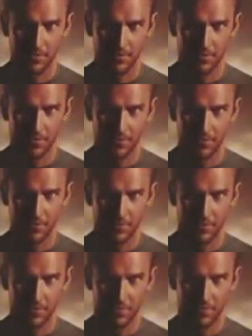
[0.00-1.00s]

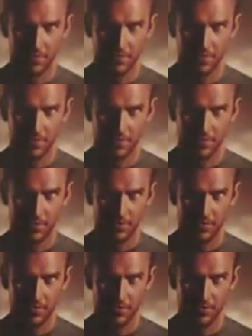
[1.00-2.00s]

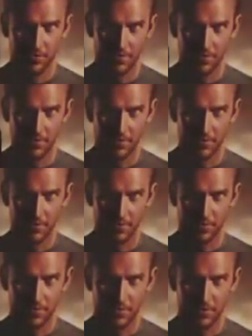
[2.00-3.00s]

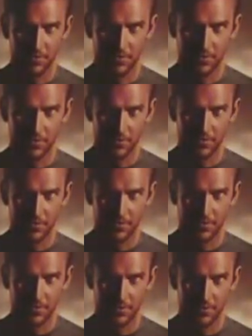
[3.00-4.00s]

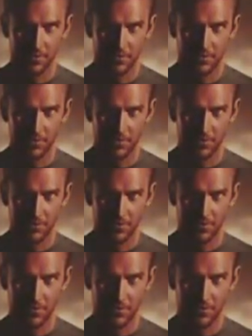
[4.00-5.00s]

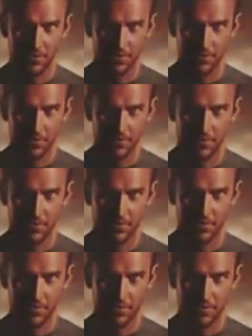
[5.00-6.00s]

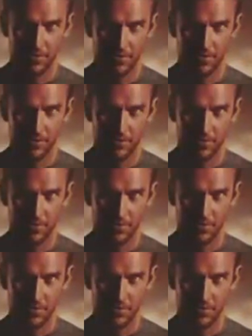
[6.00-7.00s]

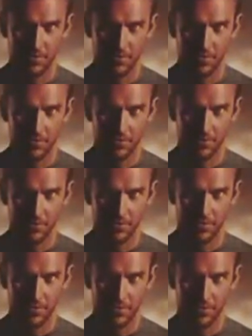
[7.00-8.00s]
(not speaking)